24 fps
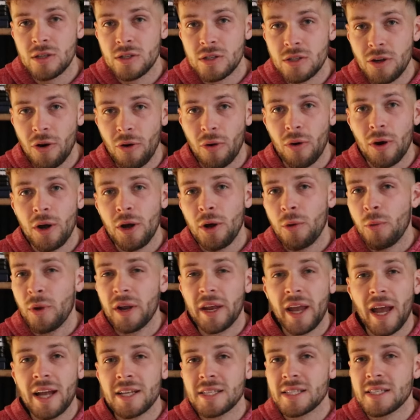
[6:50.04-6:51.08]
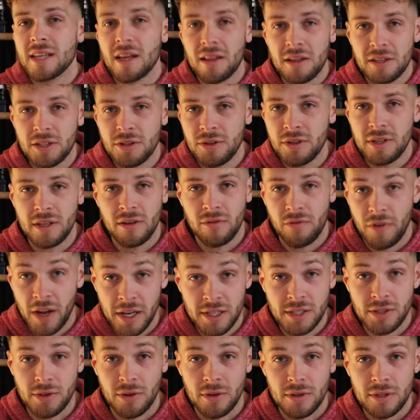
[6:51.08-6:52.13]
So we can't sell it to the
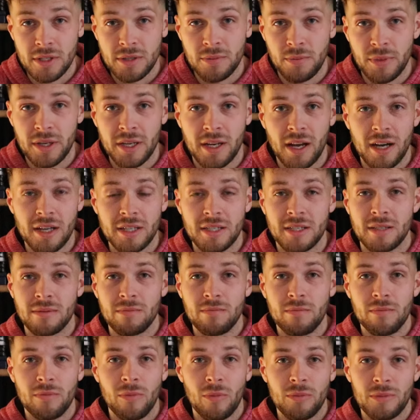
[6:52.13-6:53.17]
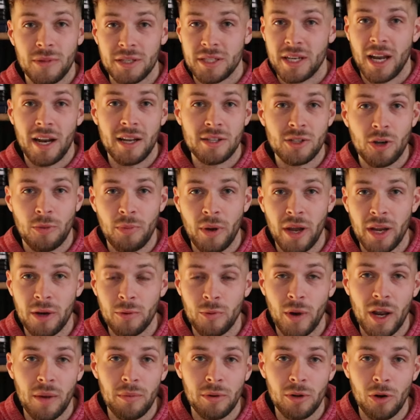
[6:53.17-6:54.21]
investors because the tenants are paying
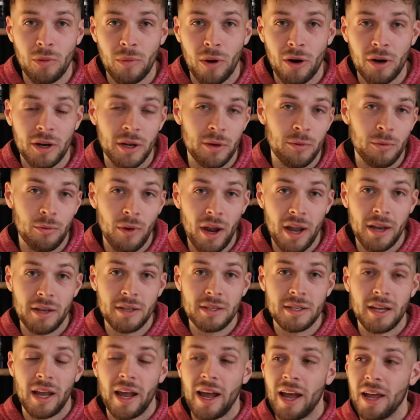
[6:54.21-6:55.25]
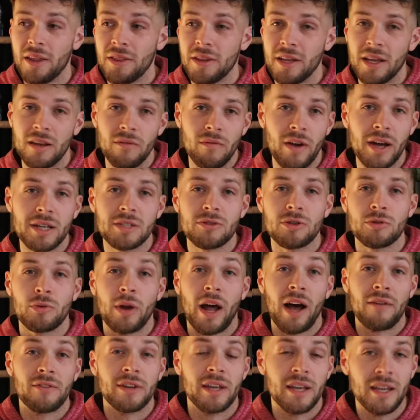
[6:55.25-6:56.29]
way below market rent and the investors would
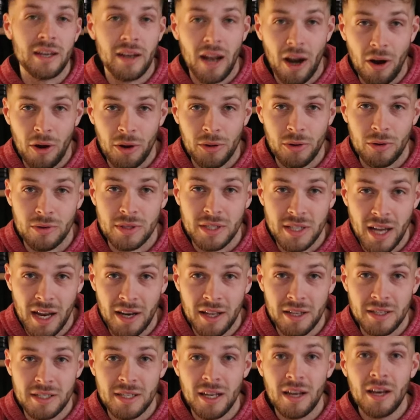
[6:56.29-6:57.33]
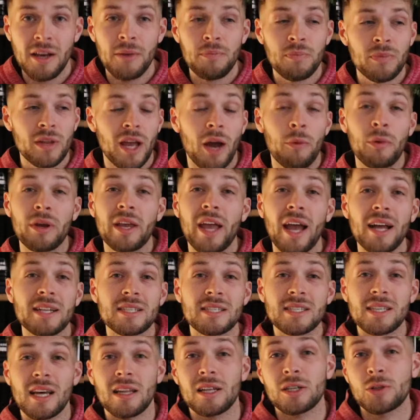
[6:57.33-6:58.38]
have to inherit those tenants. And we can't
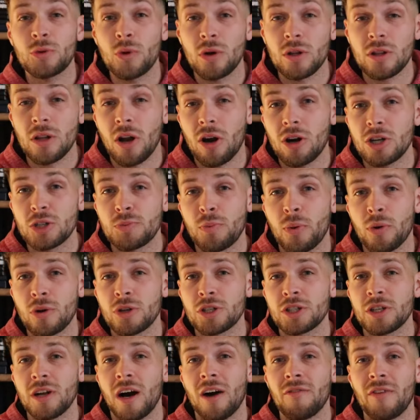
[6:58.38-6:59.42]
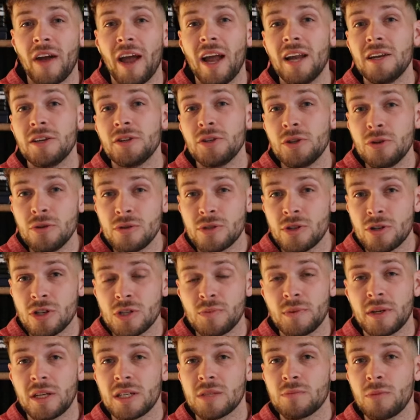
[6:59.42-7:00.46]
sell it to a large portion of end users
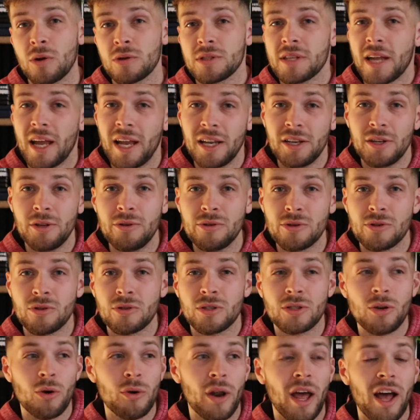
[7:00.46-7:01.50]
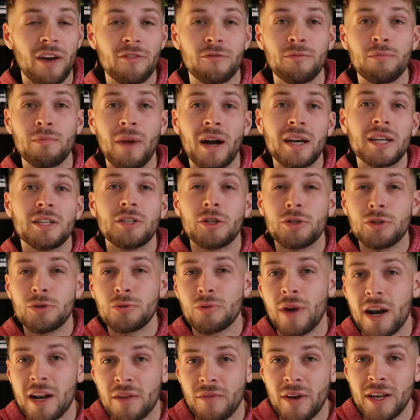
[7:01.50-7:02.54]
because most end users don't have money to do
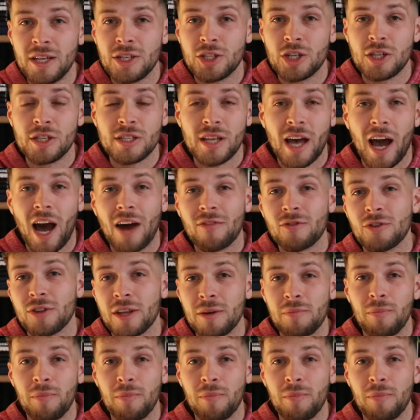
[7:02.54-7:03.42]
renovations after